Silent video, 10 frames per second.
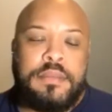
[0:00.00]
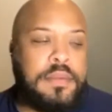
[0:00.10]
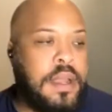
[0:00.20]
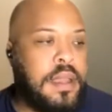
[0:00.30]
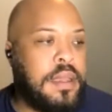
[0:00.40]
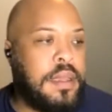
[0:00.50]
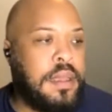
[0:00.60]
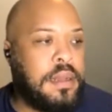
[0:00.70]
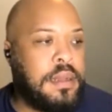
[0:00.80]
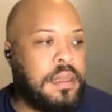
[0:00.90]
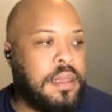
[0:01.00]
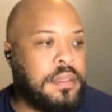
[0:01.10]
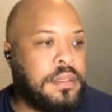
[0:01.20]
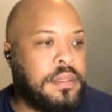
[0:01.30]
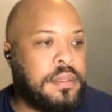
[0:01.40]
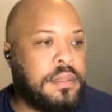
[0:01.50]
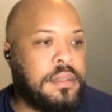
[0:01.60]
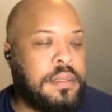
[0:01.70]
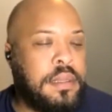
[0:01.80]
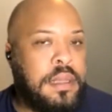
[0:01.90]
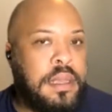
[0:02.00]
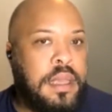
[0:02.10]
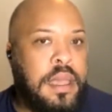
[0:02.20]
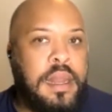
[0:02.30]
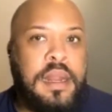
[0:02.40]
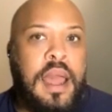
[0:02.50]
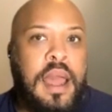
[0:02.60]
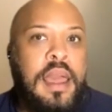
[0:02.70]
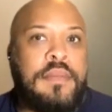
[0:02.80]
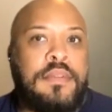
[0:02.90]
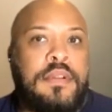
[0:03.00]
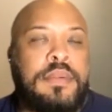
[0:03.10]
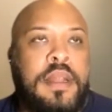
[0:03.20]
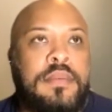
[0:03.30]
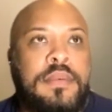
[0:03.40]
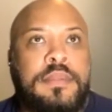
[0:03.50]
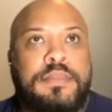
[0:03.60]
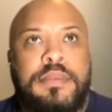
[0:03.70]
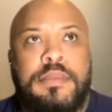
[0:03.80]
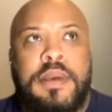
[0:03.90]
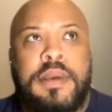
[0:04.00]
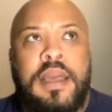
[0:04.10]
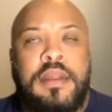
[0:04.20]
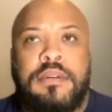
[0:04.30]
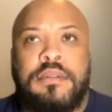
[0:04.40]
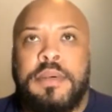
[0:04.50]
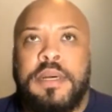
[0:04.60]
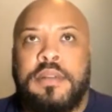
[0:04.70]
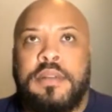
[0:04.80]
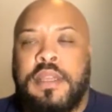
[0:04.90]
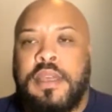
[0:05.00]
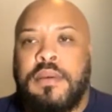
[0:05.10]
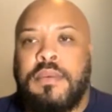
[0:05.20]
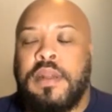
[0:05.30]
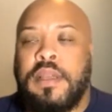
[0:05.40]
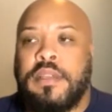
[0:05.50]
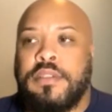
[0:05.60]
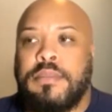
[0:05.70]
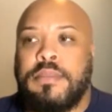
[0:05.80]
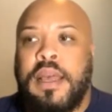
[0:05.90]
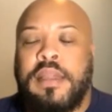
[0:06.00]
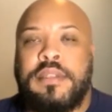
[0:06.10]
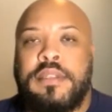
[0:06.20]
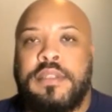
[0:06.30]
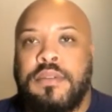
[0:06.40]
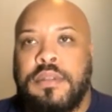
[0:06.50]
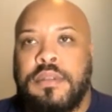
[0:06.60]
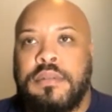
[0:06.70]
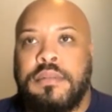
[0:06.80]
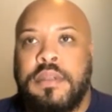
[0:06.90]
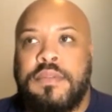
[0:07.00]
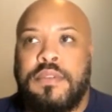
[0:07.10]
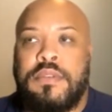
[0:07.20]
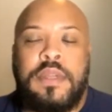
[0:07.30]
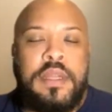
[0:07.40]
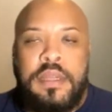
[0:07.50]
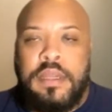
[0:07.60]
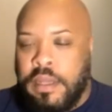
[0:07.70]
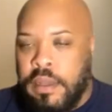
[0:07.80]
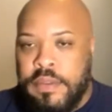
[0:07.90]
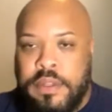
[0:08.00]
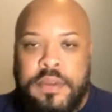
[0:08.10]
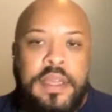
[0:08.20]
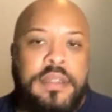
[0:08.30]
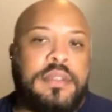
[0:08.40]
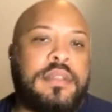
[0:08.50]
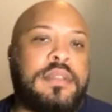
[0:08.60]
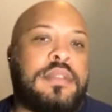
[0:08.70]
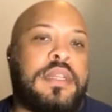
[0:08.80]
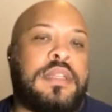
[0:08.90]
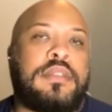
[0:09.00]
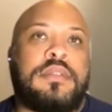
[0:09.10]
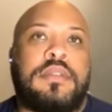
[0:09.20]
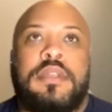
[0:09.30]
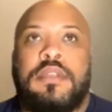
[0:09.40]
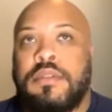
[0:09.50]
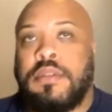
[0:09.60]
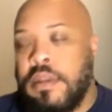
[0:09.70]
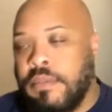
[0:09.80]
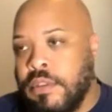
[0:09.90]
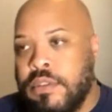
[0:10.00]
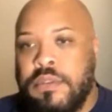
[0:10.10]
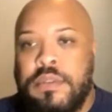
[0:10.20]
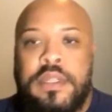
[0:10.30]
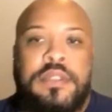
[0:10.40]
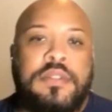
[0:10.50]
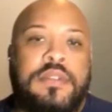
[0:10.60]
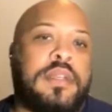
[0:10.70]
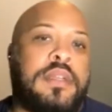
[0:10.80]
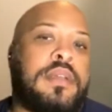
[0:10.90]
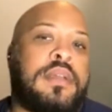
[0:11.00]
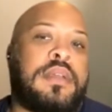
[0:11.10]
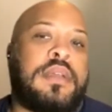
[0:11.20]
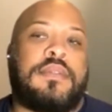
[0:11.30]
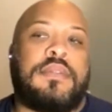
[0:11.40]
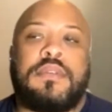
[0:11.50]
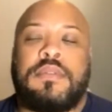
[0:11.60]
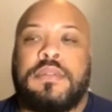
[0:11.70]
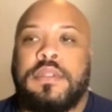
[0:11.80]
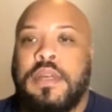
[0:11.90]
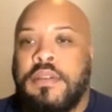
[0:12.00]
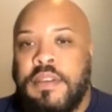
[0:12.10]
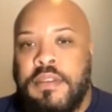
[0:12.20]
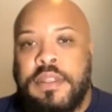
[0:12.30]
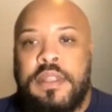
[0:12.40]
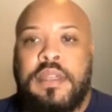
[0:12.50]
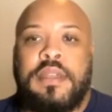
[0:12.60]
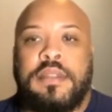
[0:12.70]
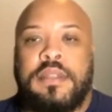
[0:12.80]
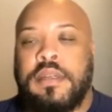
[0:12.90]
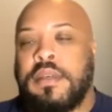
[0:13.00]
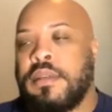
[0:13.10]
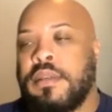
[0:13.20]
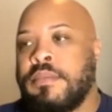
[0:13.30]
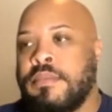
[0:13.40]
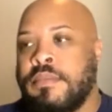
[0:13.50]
me. Right. And it's, and I have no problem with people buying homes, but understand what it is. You're buying shelter. If you love a location and you love the school district if you love everything the